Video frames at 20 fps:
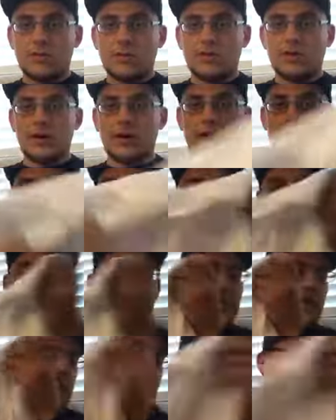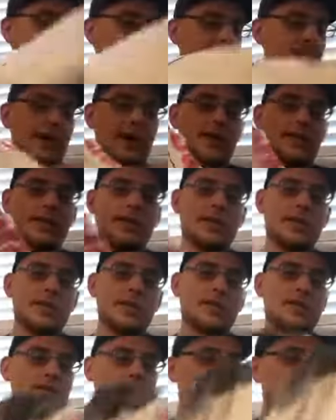But anyways, guys, I'm the
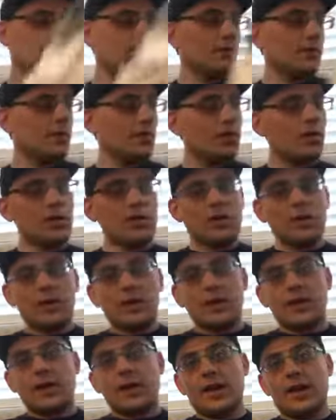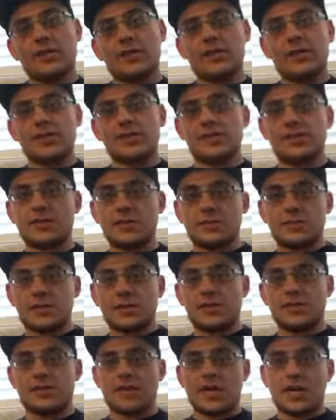Beast Animal, and this is the
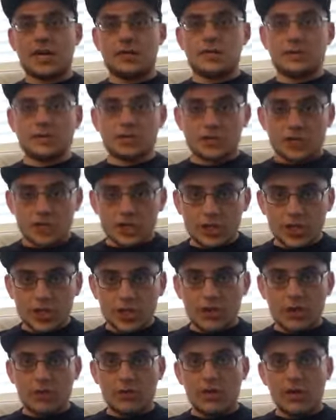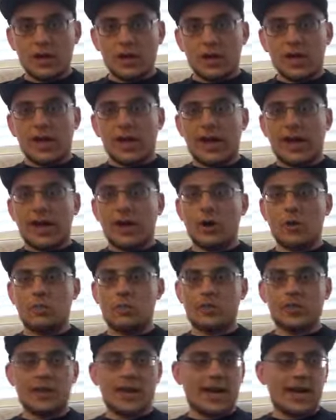Beast Animal Show. I hope
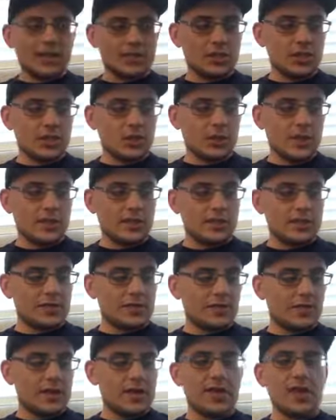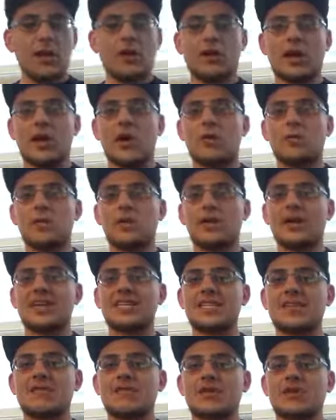you guys enjoyed this video, and I hope you
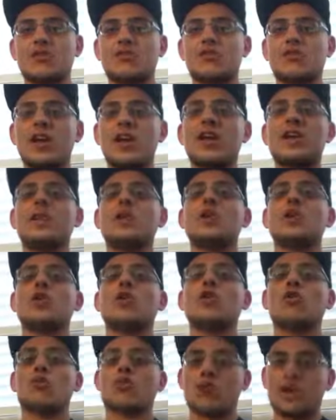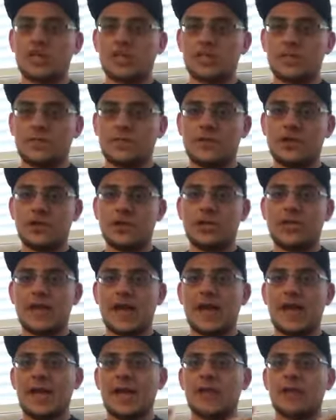guys have a great rest of your
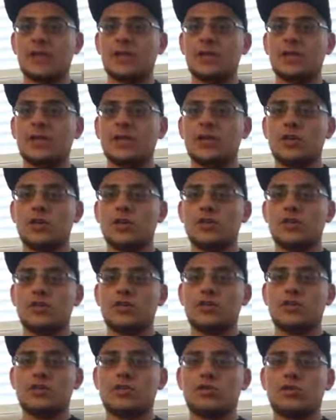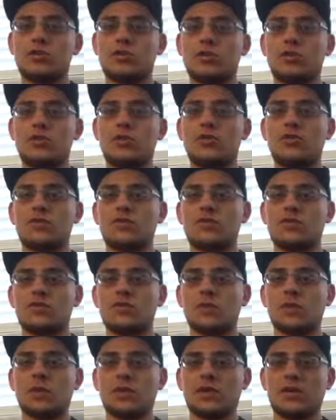day. Too
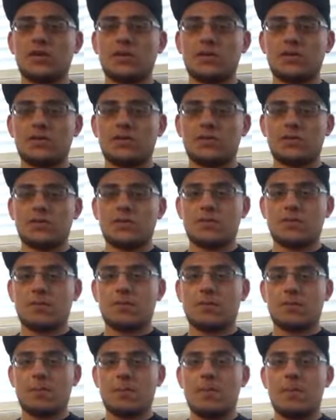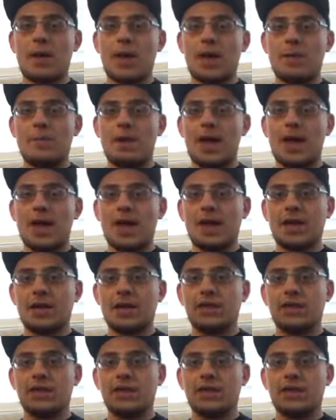sweet, baby.